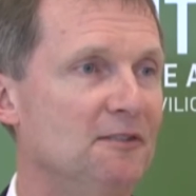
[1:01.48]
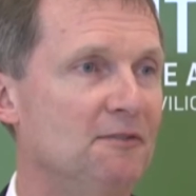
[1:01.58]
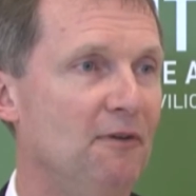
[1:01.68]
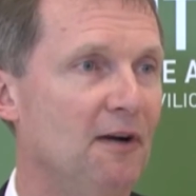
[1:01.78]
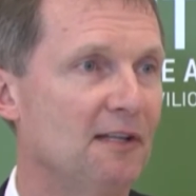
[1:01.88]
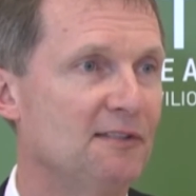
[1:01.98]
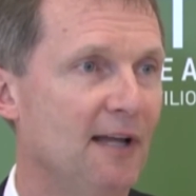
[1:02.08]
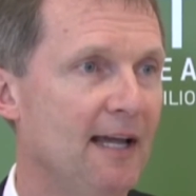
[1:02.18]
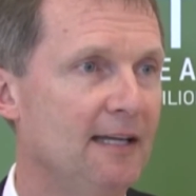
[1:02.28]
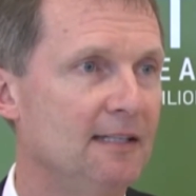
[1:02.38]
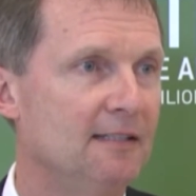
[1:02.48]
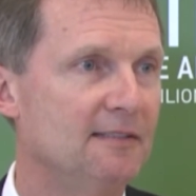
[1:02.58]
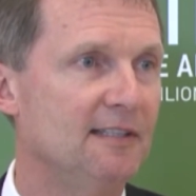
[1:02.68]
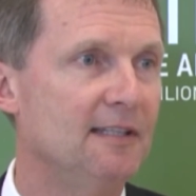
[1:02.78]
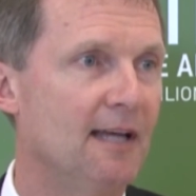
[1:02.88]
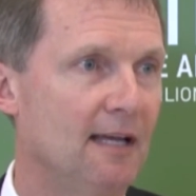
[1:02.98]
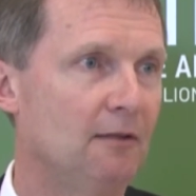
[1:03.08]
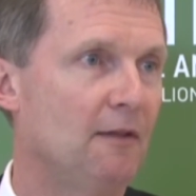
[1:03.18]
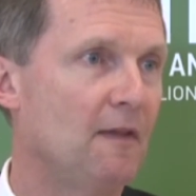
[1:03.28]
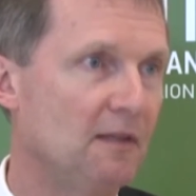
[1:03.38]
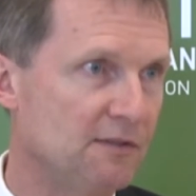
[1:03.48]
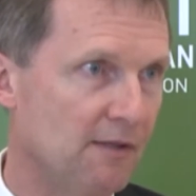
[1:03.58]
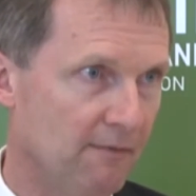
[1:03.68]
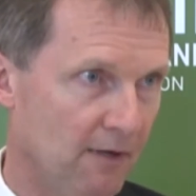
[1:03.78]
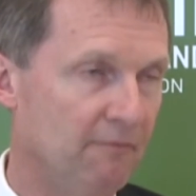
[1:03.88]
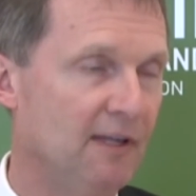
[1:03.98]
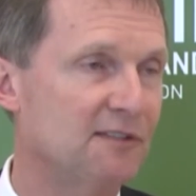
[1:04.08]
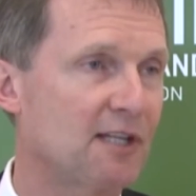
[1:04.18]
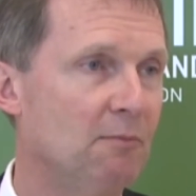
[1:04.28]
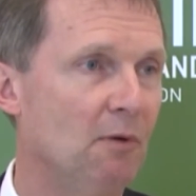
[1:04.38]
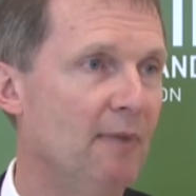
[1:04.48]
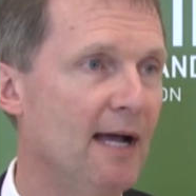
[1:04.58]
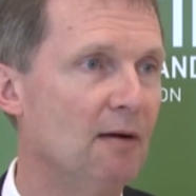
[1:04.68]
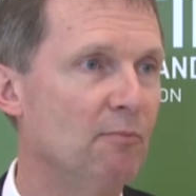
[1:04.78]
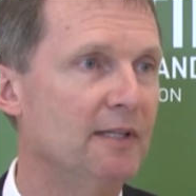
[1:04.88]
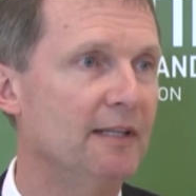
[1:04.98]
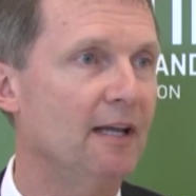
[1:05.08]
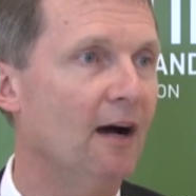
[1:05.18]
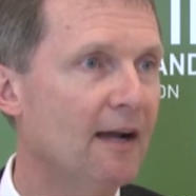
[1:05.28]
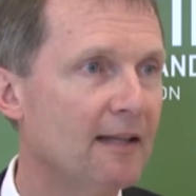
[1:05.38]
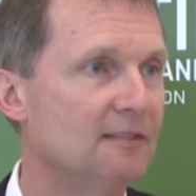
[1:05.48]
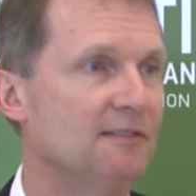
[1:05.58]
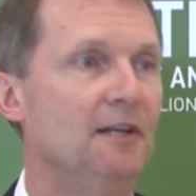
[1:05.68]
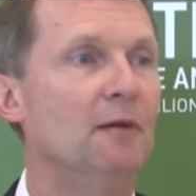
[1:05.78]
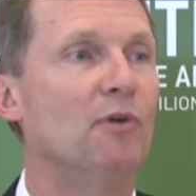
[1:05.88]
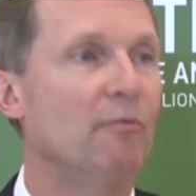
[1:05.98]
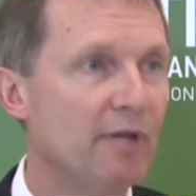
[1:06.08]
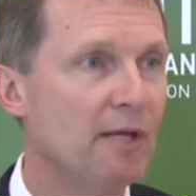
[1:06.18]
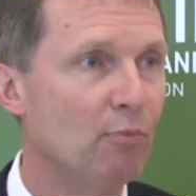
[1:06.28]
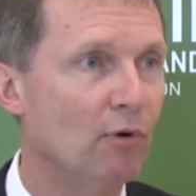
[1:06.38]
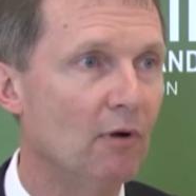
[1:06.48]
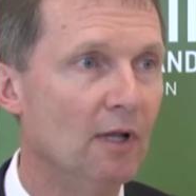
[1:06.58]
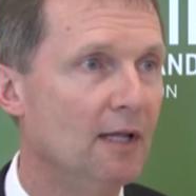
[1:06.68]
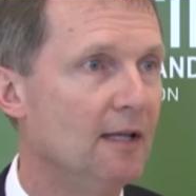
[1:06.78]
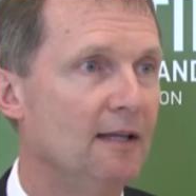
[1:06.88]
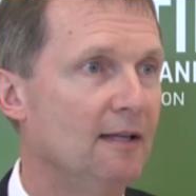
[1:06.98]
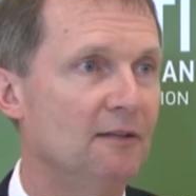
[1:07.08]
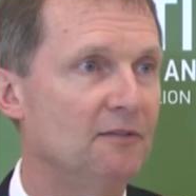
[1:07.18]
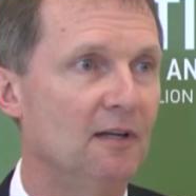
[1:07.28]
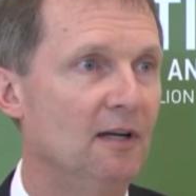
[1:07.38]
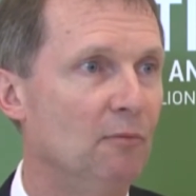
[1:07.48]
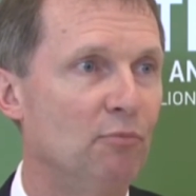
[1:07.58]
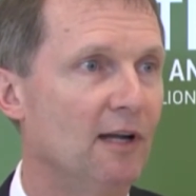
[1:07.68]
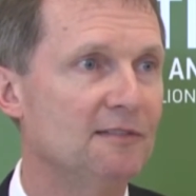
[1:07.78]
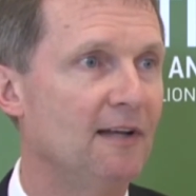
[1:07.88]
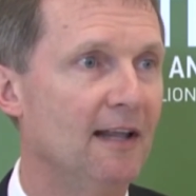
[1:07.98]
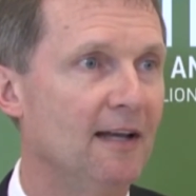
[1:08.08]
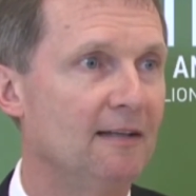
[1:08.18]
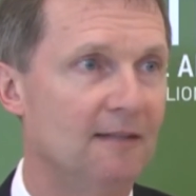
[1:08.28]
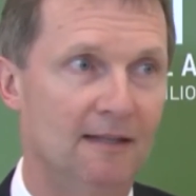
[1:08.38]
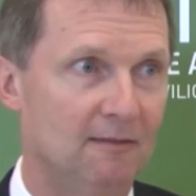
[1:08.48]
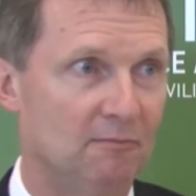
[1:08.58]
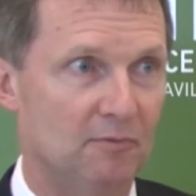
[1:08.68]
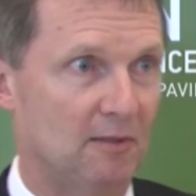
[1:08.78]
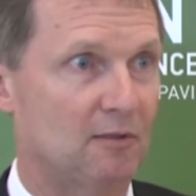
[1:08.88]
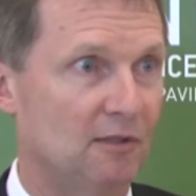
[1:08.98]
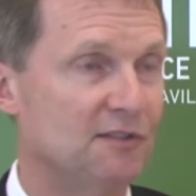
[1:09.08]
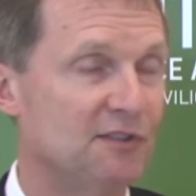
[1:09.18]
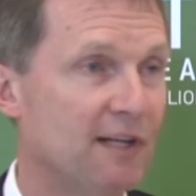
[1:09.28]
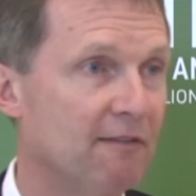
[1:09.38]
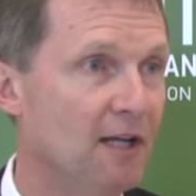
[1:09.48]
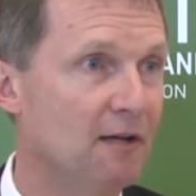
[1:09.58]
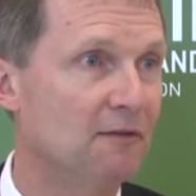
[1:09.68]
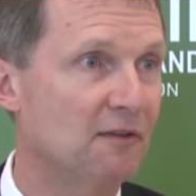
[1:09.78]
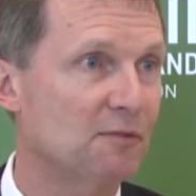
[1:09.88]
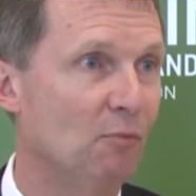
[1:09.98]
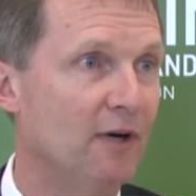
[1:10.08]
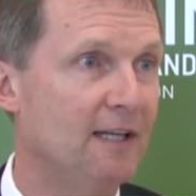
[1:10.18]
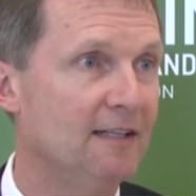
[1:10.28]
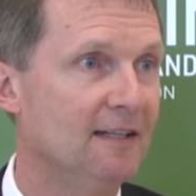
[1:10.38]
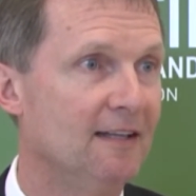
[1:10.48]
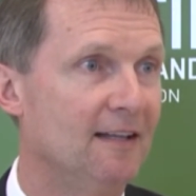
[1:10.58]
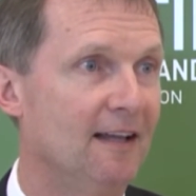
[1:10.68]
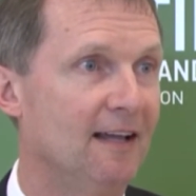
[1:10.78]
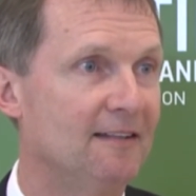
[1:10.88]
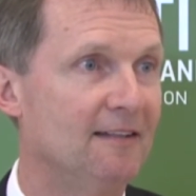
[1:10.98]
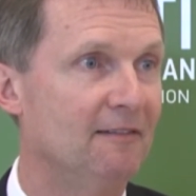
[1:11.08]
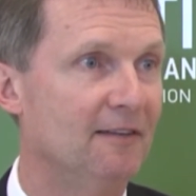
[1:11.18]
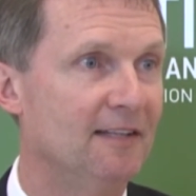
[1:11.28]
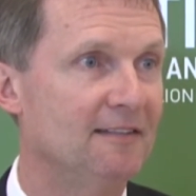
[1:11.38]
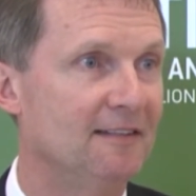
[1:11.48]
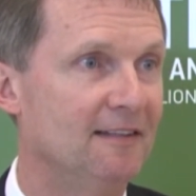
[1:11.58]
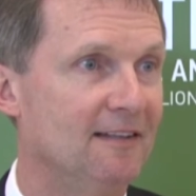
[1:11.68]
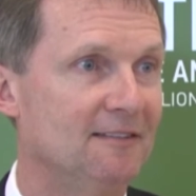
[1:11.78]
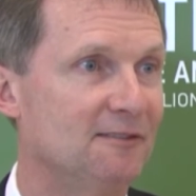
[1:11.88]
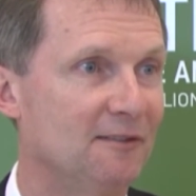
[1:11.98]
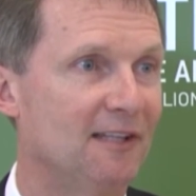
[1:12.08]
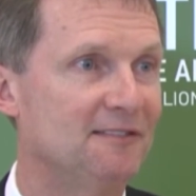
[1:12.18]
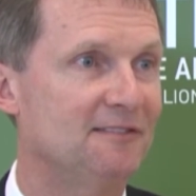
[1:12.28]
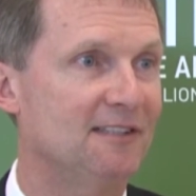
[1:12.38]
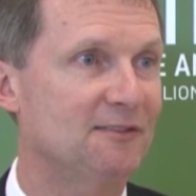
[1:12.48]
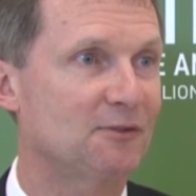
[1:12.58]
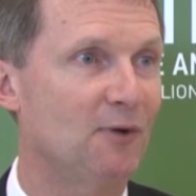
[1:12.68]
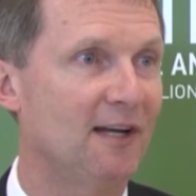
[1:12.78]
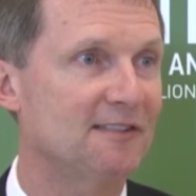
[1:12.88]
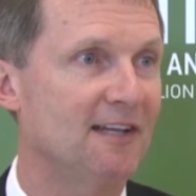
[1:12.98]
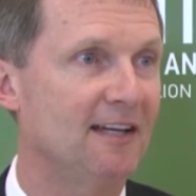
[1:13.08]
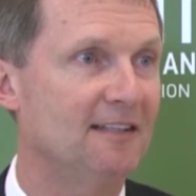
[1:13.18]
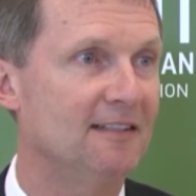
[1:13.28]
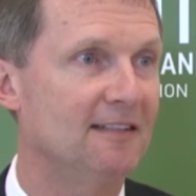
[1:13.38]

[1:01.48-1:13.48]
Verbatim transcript: it's very exciting to see not only these events come about, but the audience, the number of people is uh, unprecedented. Uh, close to 700 this morning at the event, uh, so that's, that's quite exciting.